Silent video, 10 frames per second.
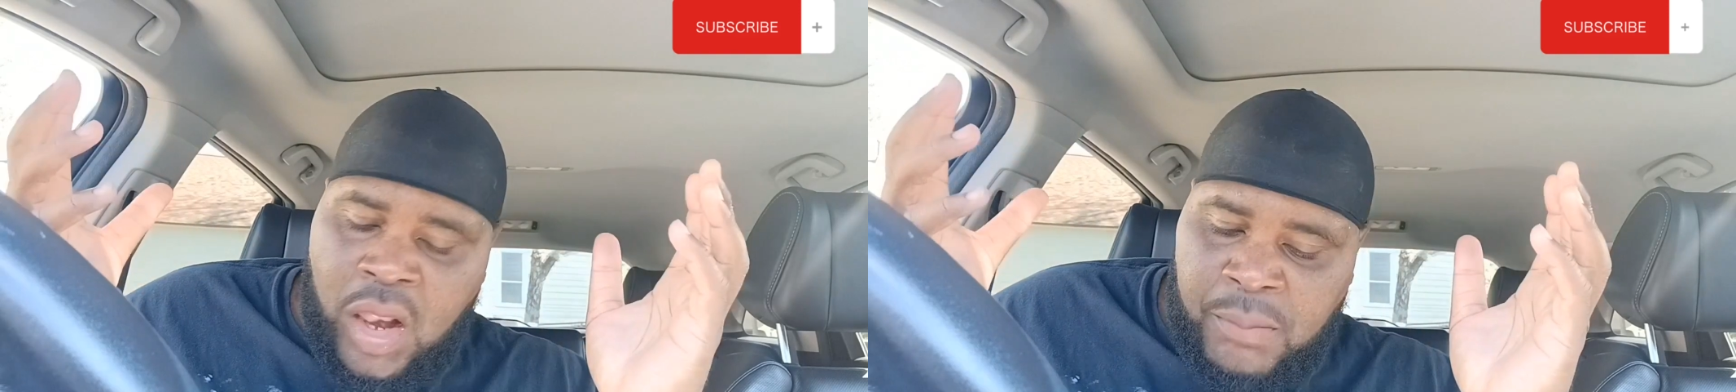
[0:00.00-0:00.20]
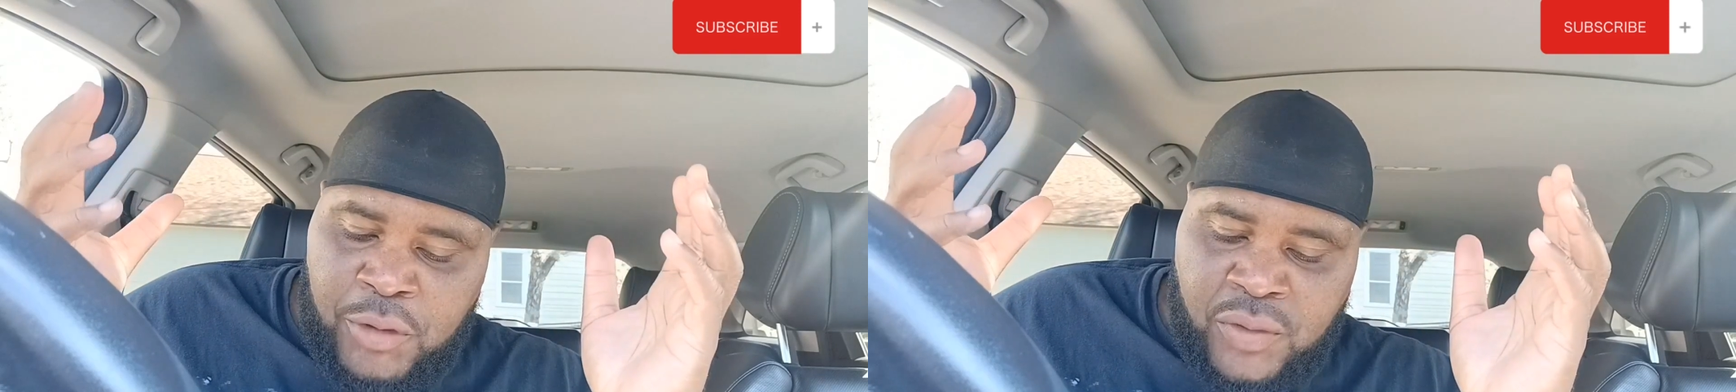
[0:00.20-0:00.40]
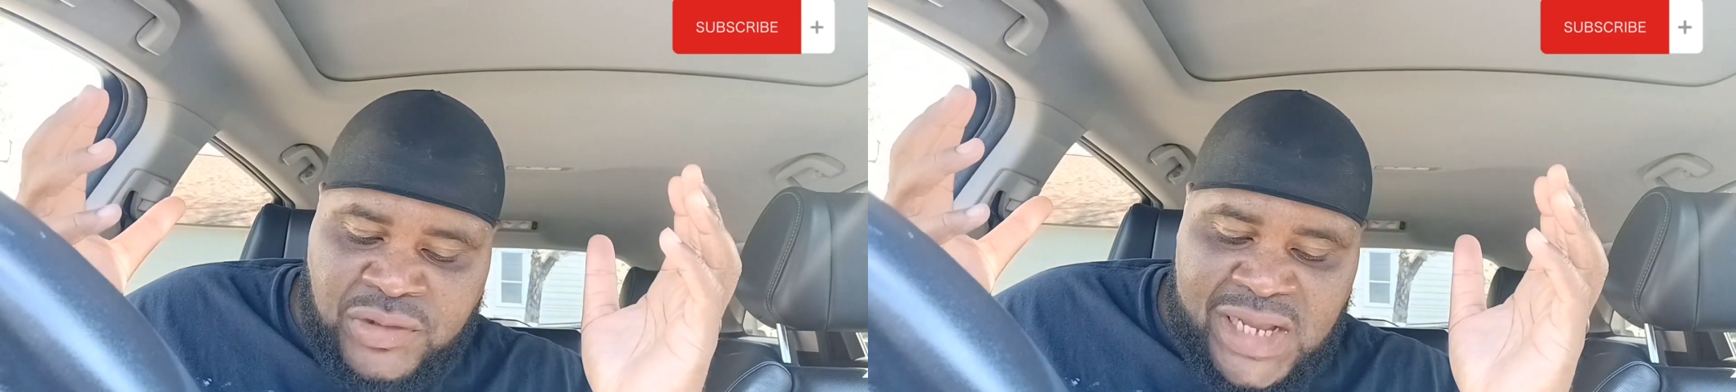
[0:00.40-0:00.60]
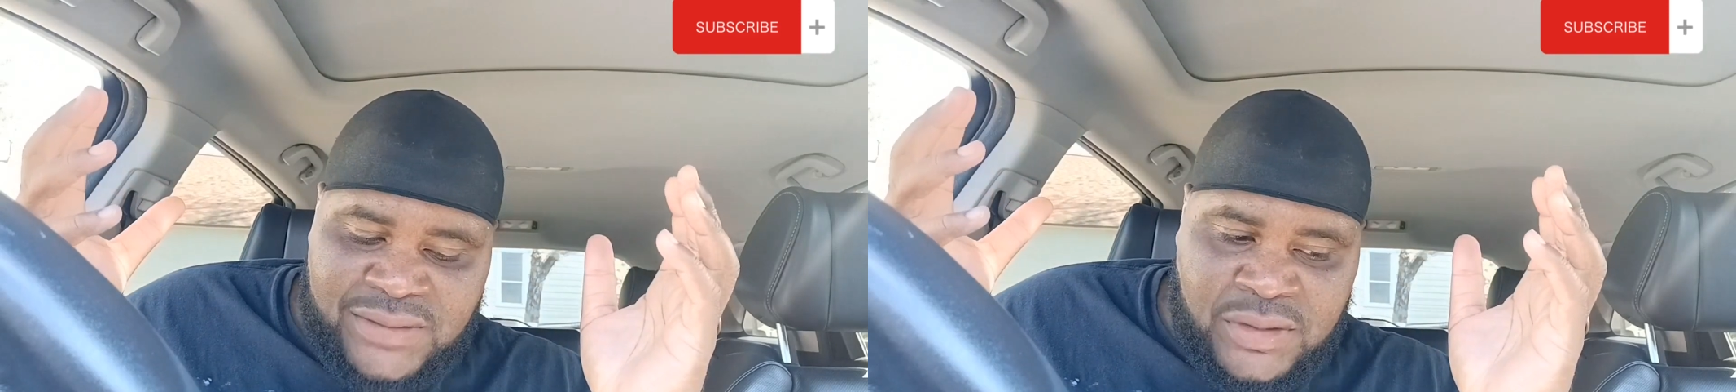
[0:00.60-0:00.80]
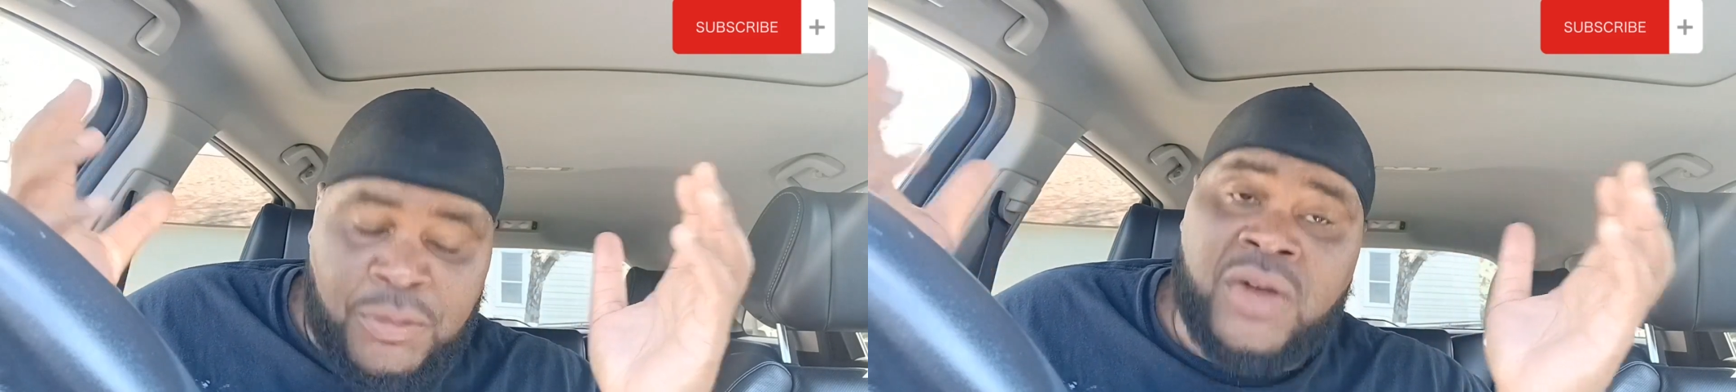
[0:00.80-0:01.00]
The burger was
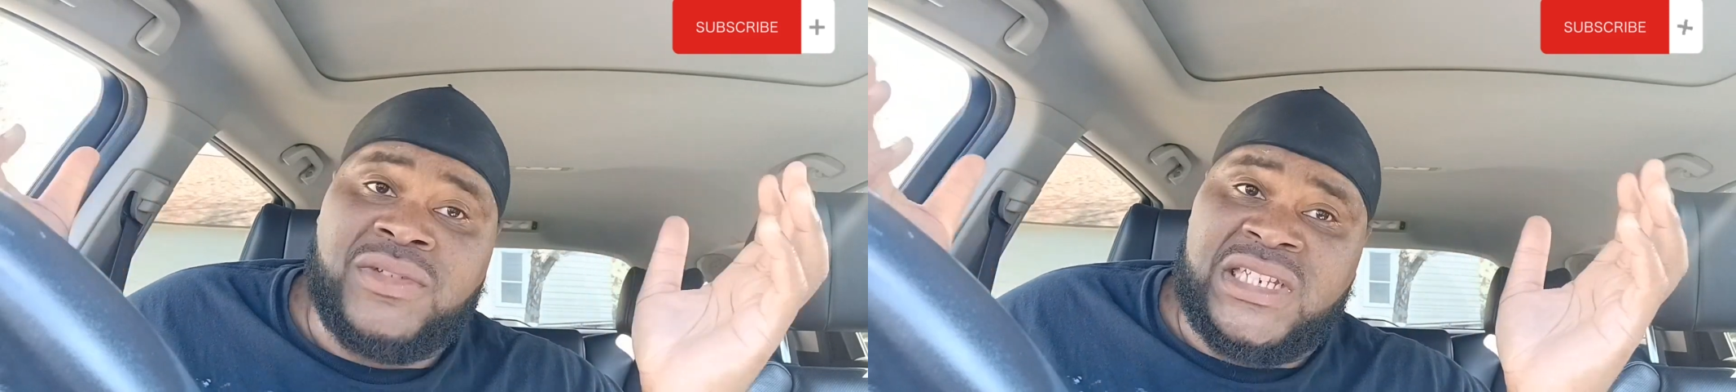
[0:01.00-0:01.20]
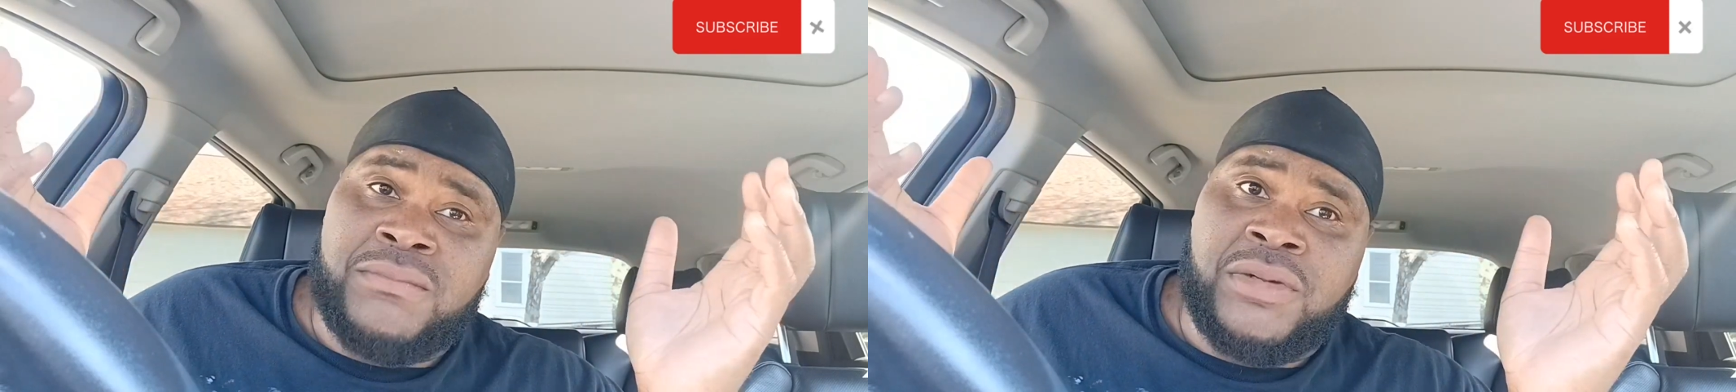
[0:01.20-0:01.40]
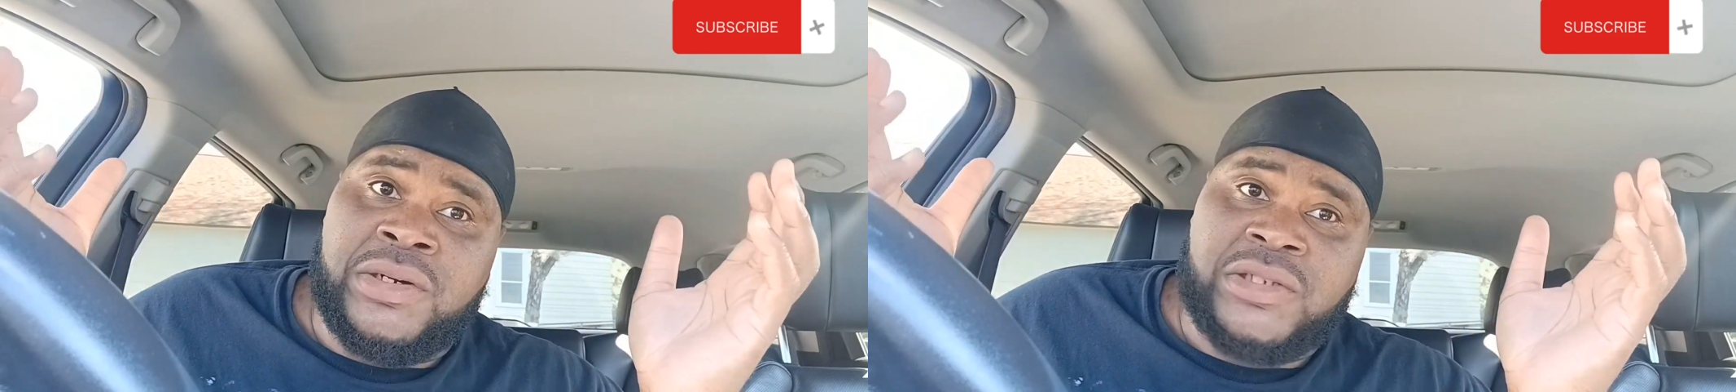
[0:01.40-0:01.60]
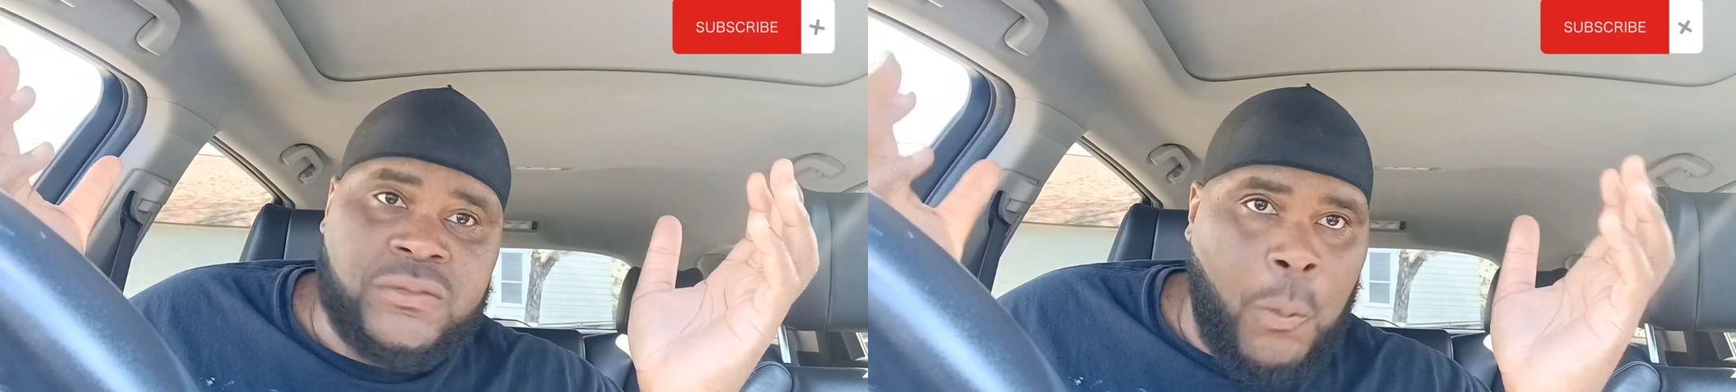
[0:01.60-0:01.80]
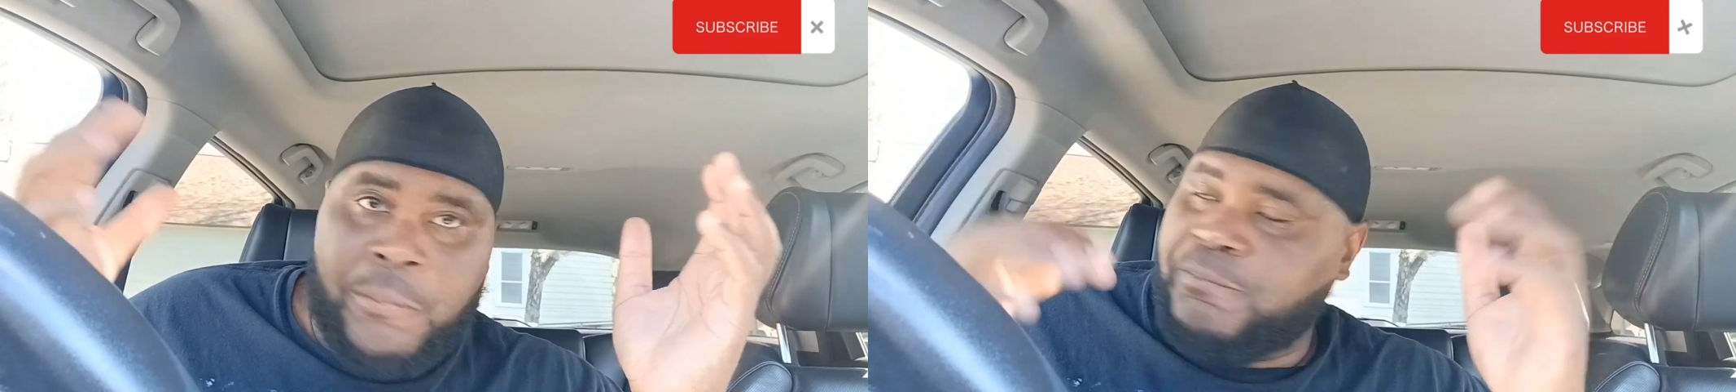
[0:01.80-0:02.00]
$10.